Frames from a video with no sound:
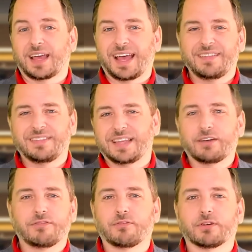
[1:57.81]
and
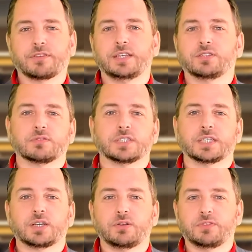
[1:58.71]
therefore they don't
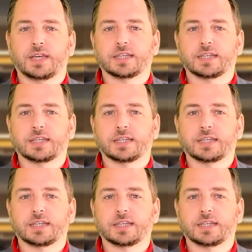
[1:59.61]
include